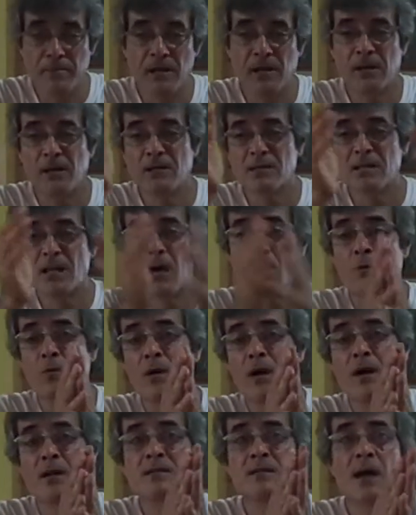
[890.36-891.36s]
because I
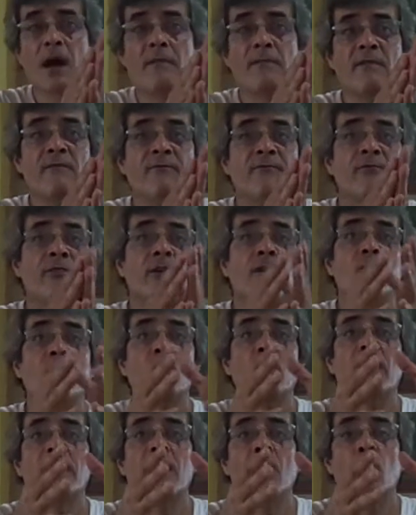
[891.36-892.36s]
was having
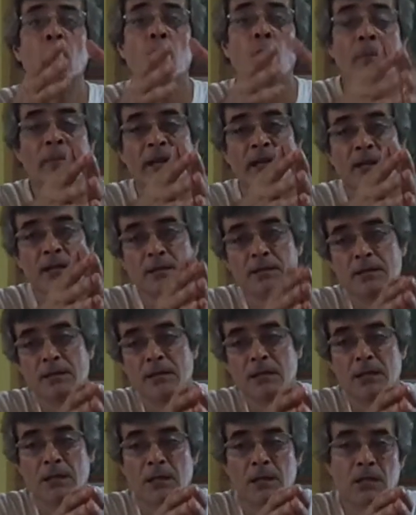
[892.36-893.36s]
fun with a woman.
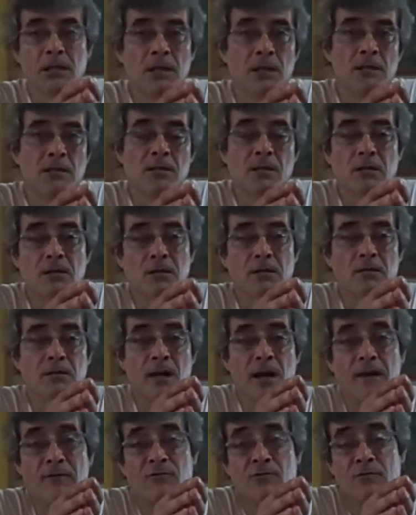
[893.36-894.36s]
So
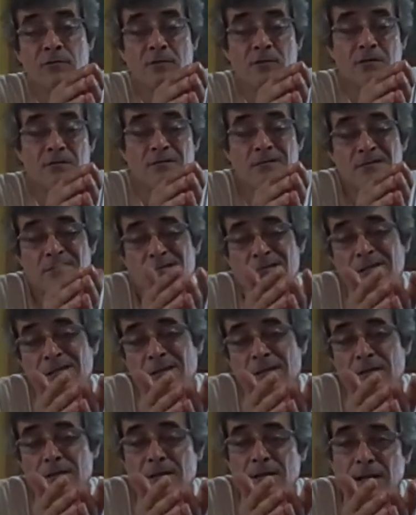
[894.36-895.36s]
I have, so
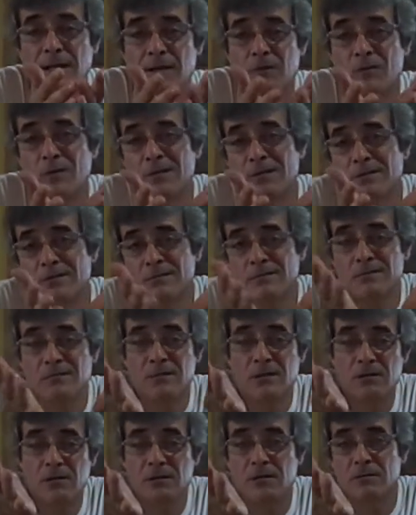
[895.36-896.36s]
kind of like, well,
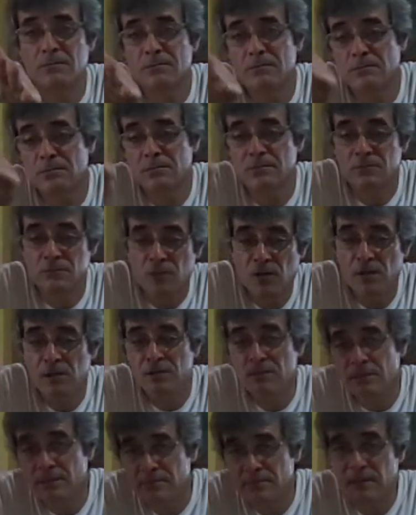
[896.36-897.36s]
you know,
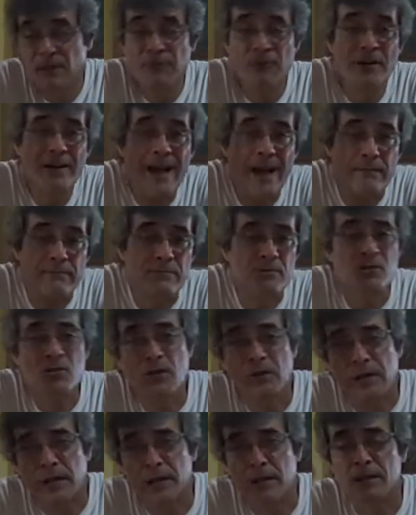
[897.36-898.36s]
well, I forgot,
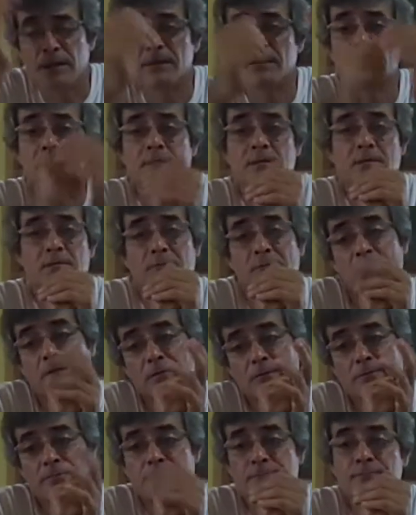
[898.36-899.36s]
sorry.
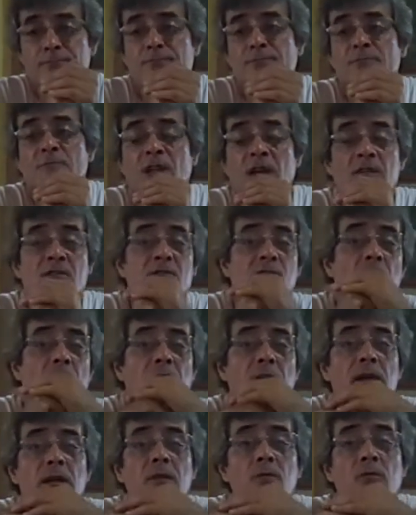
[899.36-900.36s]
Well, he's
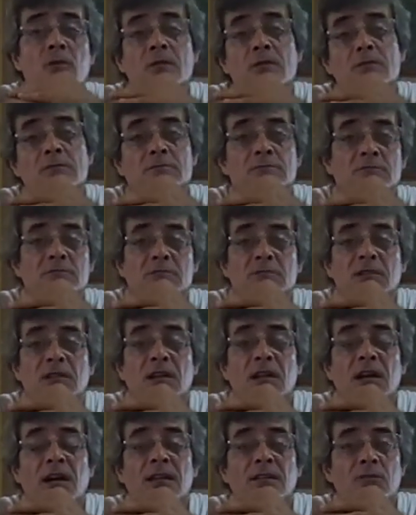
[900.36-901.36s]
sorry, well,
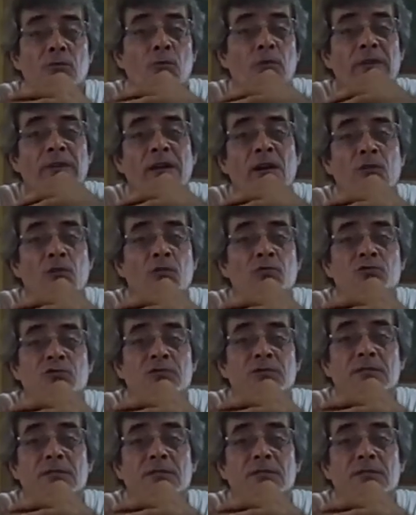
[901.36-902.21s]
God renounced